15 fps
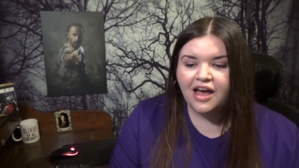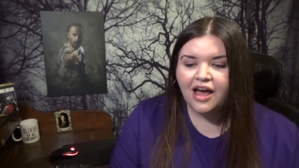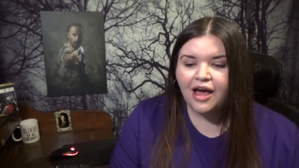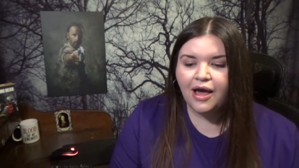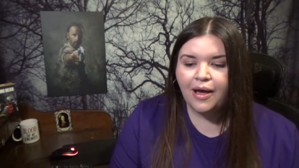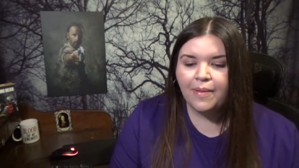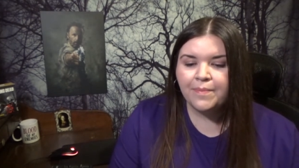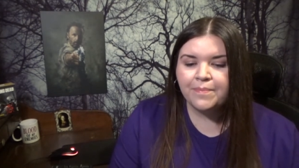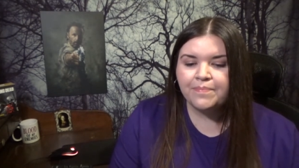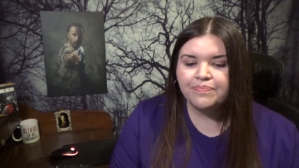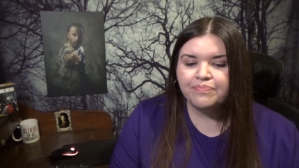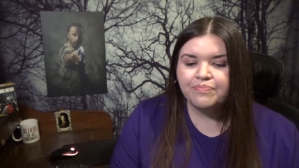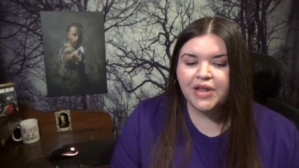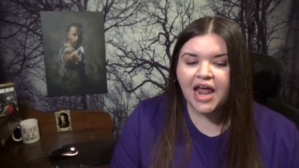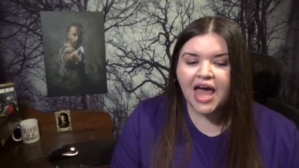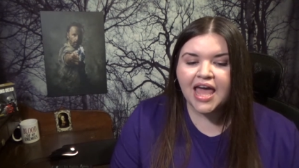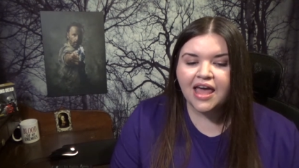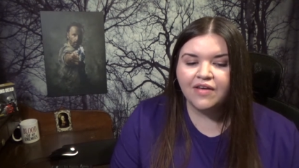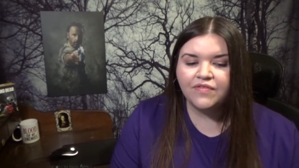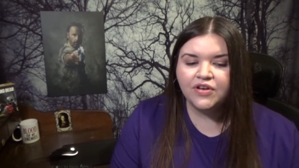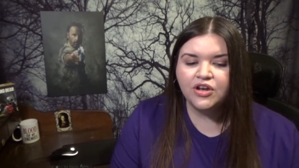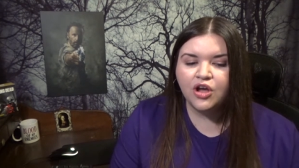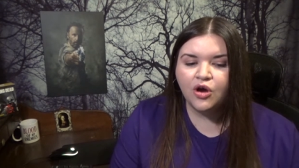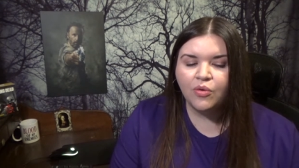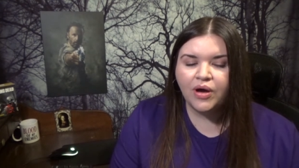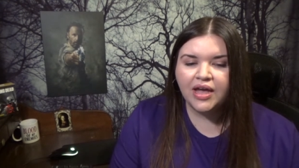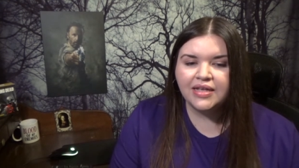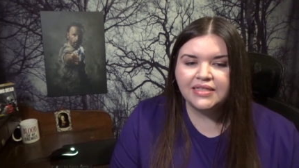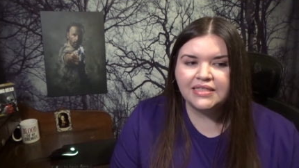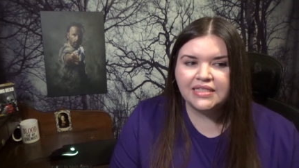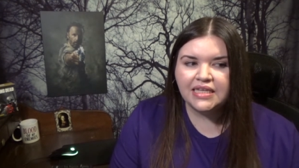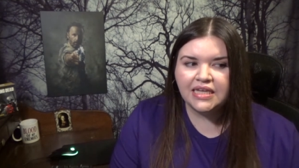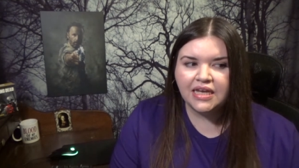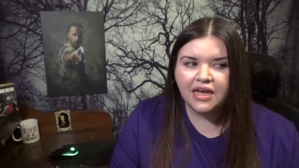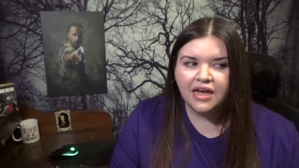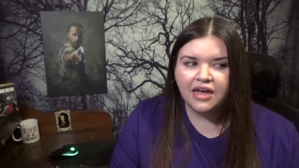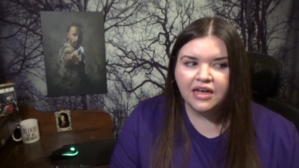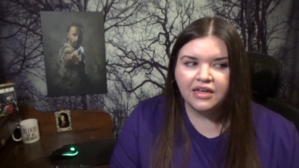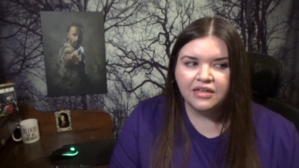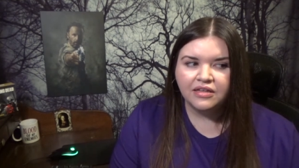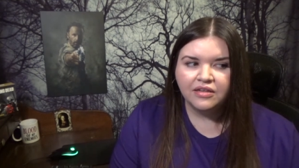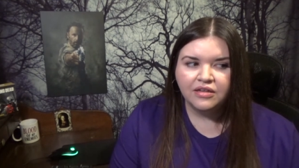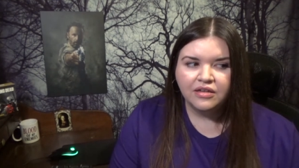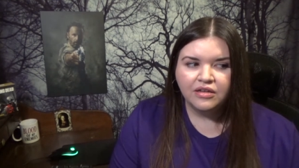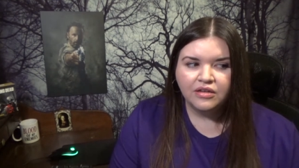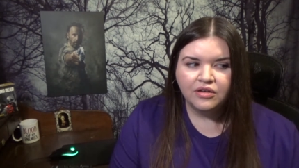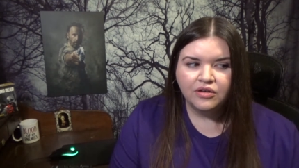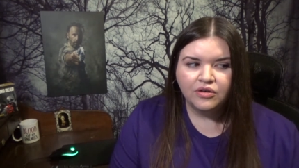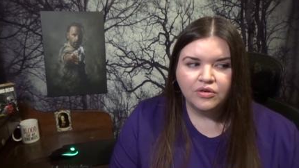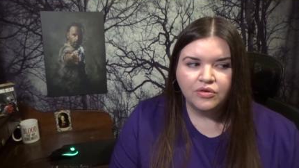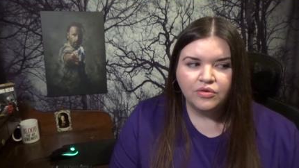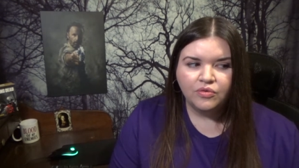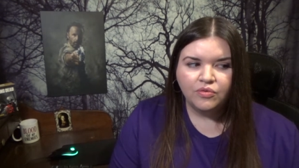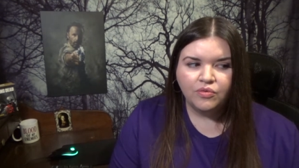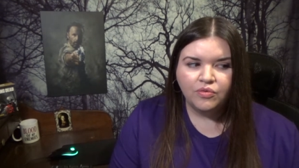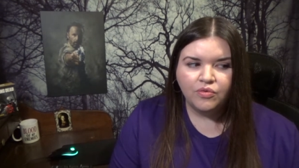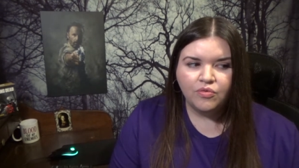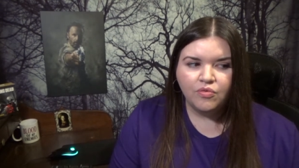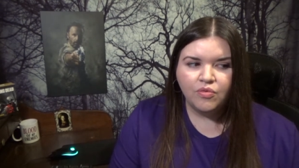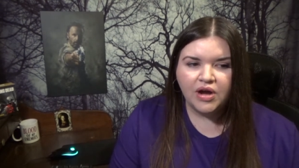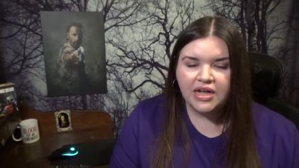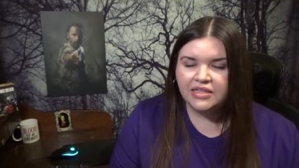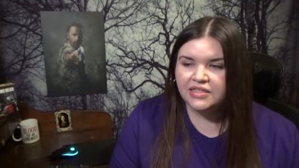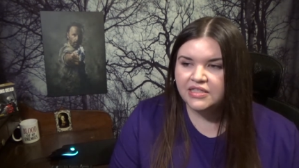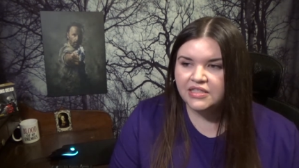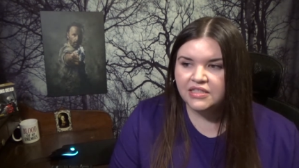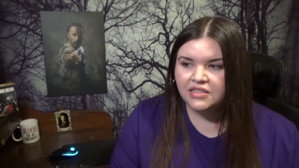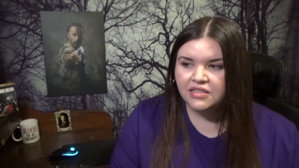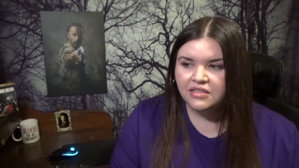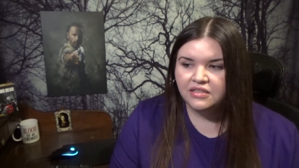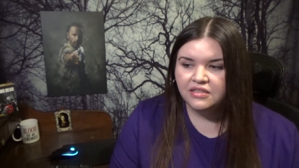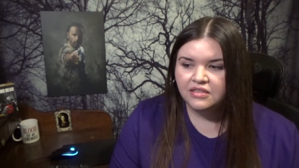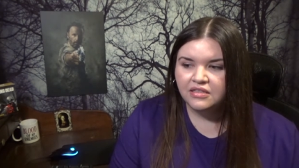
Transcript: Um, but I have no idea what's